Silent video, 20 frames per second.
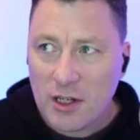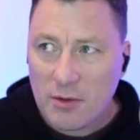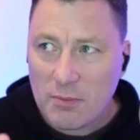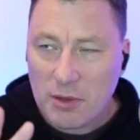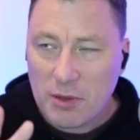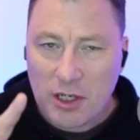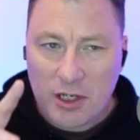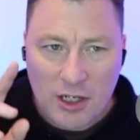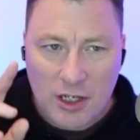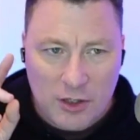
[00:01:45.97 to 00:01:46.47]

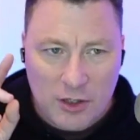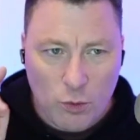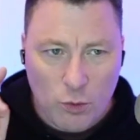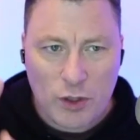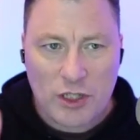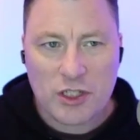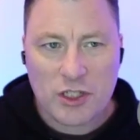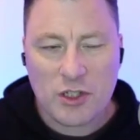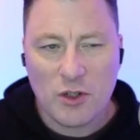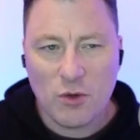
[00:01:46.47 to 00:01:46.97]
being like the
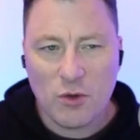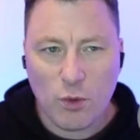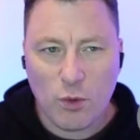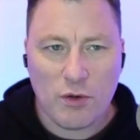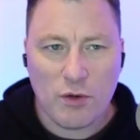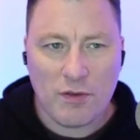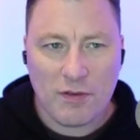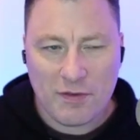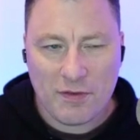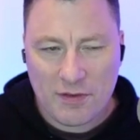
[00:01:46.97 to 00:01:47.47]
Winston
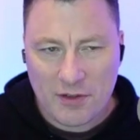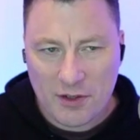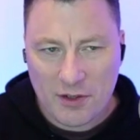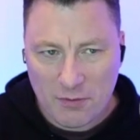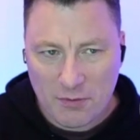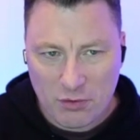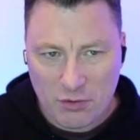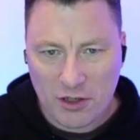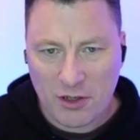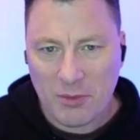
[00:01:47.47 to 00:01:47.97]
Wolf
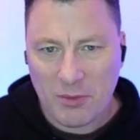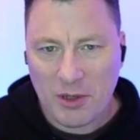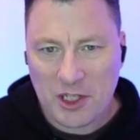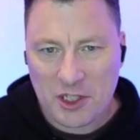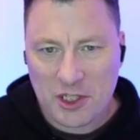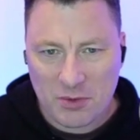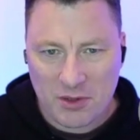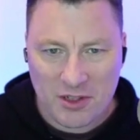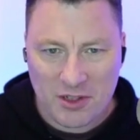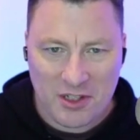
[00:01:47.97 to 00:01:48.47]
of product
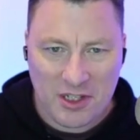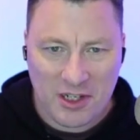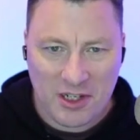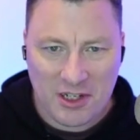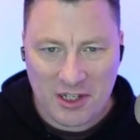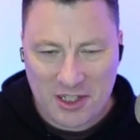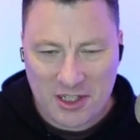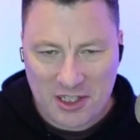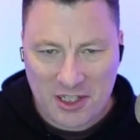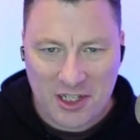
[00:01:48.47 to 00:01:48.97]
management,
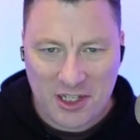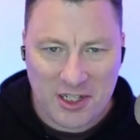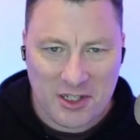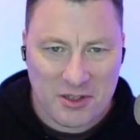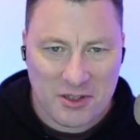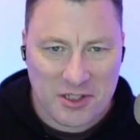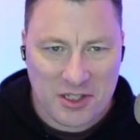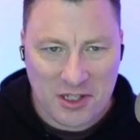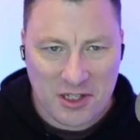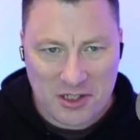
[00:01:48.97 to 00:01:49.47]
like the guy who
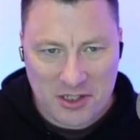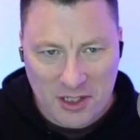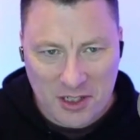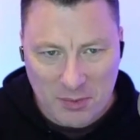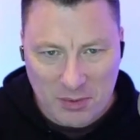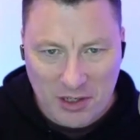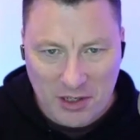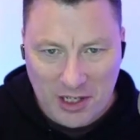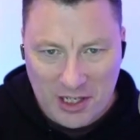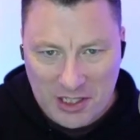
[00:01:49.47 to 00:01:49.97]
turns
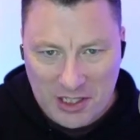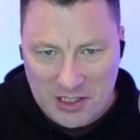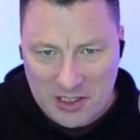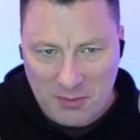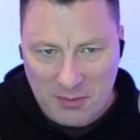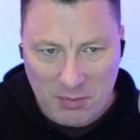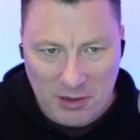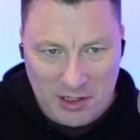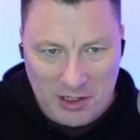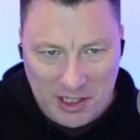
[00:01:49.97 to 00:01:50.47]
up and cleans the
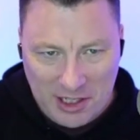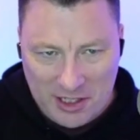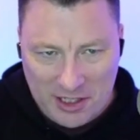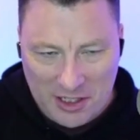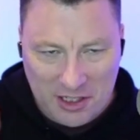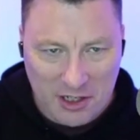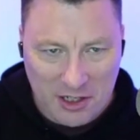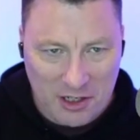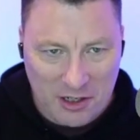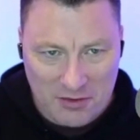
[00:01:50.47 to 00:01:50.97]
blood out of the
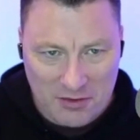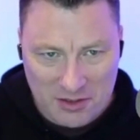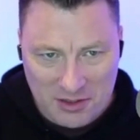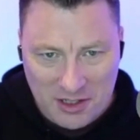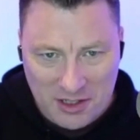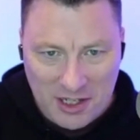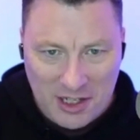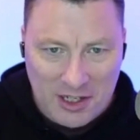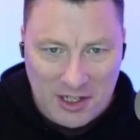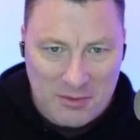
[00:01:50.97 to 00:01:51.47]
car and
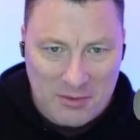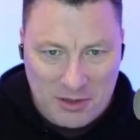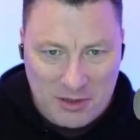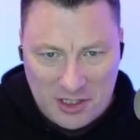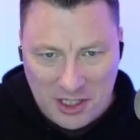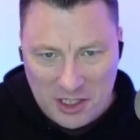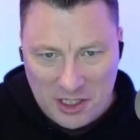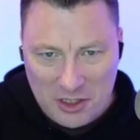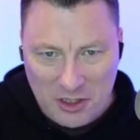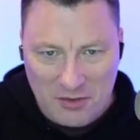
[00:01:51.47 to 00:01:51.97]

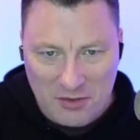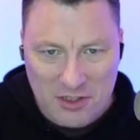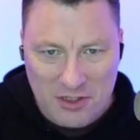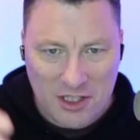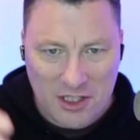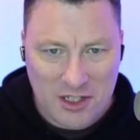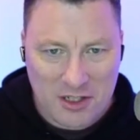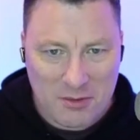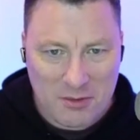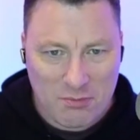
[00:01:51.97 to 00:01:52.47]
takes it off to
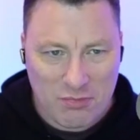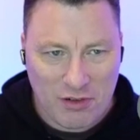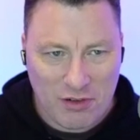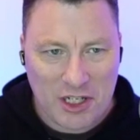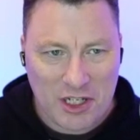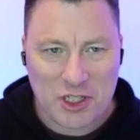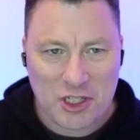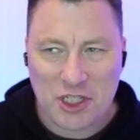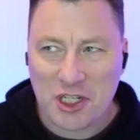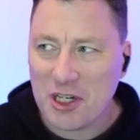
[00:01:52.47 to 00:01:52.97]
the
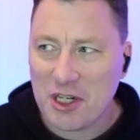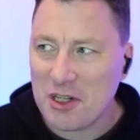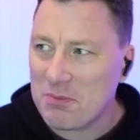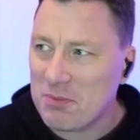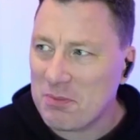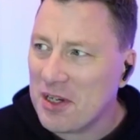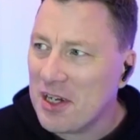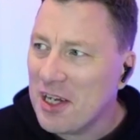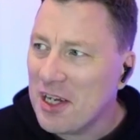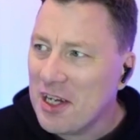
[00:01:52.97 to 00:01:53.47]
breaker's yard.
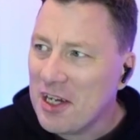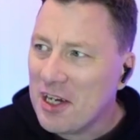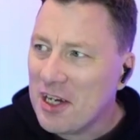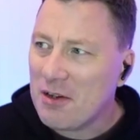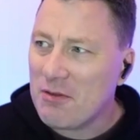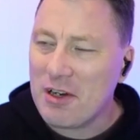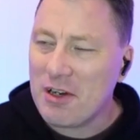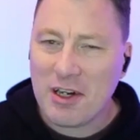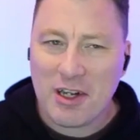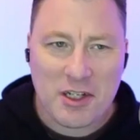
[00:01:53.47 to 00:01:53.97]
But I
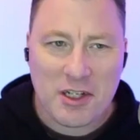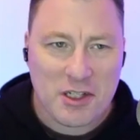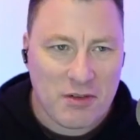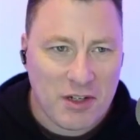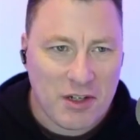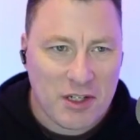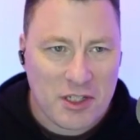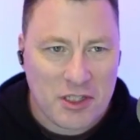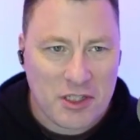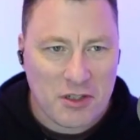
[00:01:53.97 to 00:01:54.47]
realized
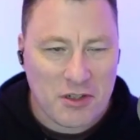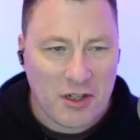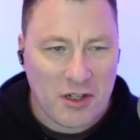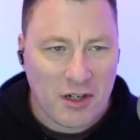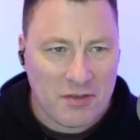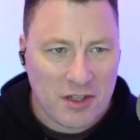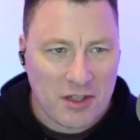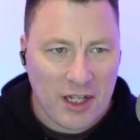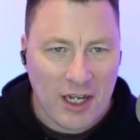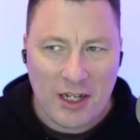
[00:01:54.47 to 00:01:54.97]
very soon
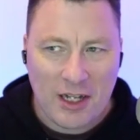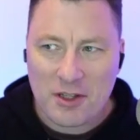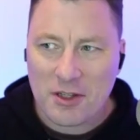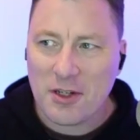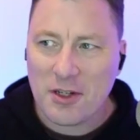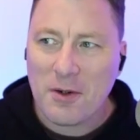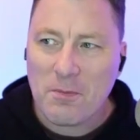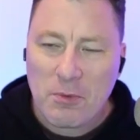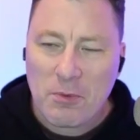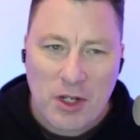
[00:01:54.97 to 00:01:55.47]
after that
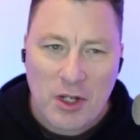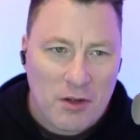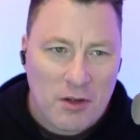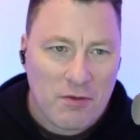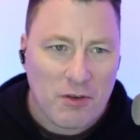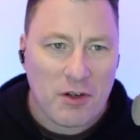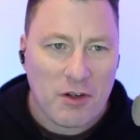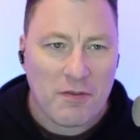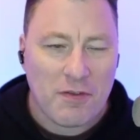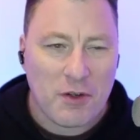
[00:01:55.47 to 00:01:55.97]

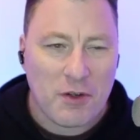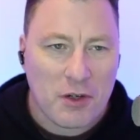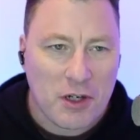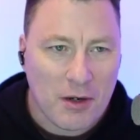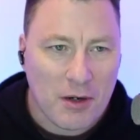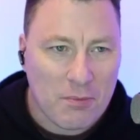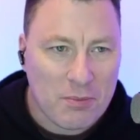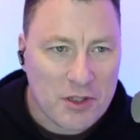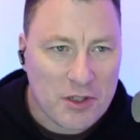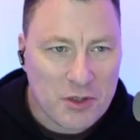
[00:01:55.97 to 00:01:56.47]
very few
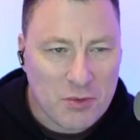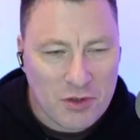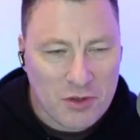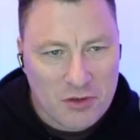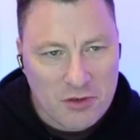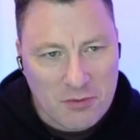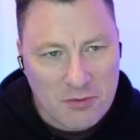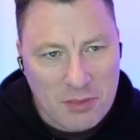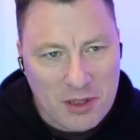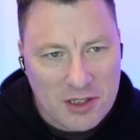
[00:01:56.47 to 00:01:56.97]
companies want
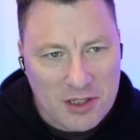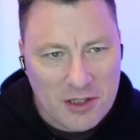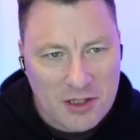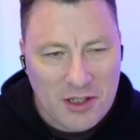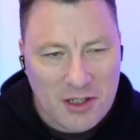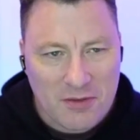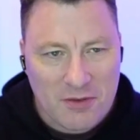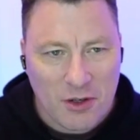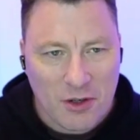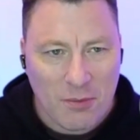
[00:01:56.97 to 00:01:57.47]
to admit that
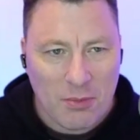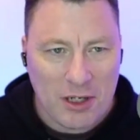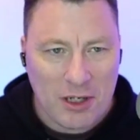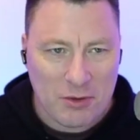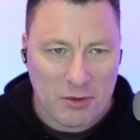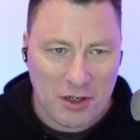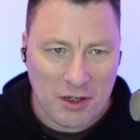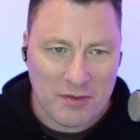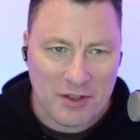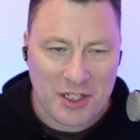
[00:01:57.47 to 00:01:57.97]
they've got blood
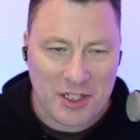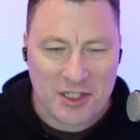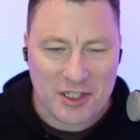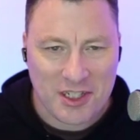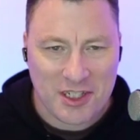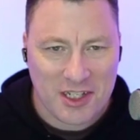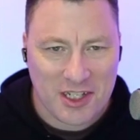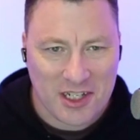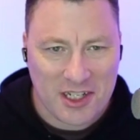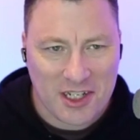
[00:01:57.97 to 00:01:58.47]
all over the
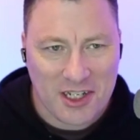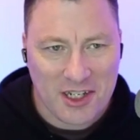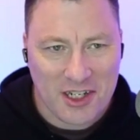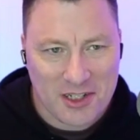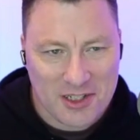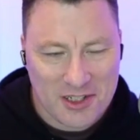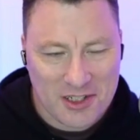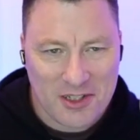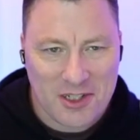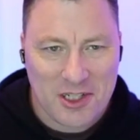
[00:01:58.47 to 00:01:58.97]
inside of the car.
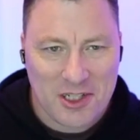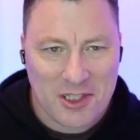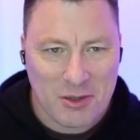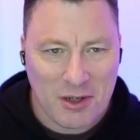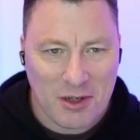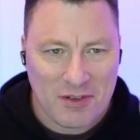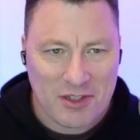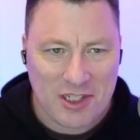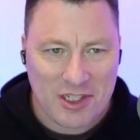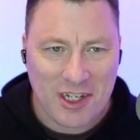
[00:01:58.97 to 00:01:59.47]
So you need to
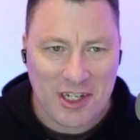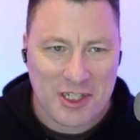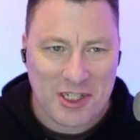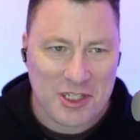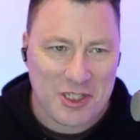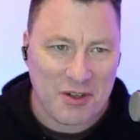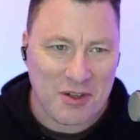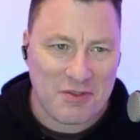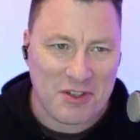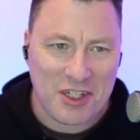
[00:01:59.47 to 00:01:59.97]
have a slightly
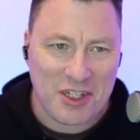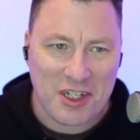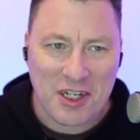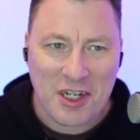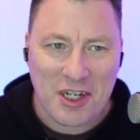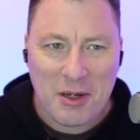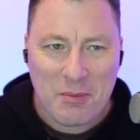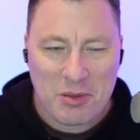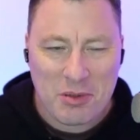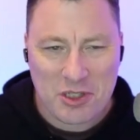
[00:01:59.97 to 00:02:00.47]
softer
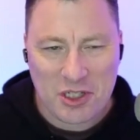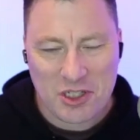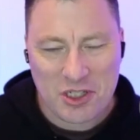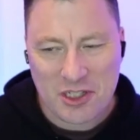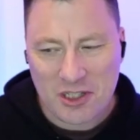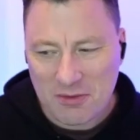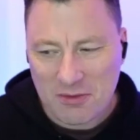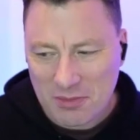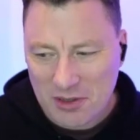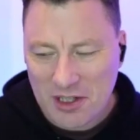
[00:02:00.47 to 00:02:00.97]

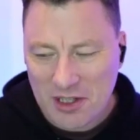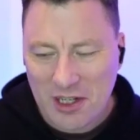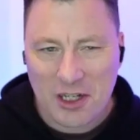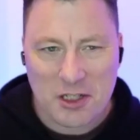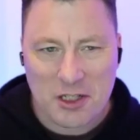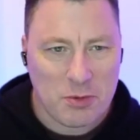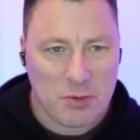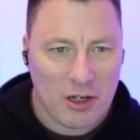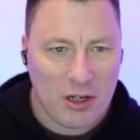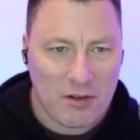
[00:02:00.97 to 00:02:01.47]
positioning. But yeah,
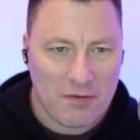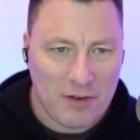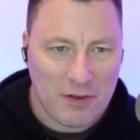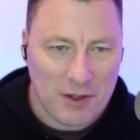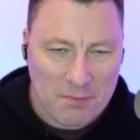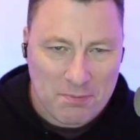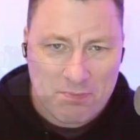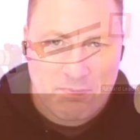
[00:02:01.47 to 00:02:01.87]
it's been a lot of fun.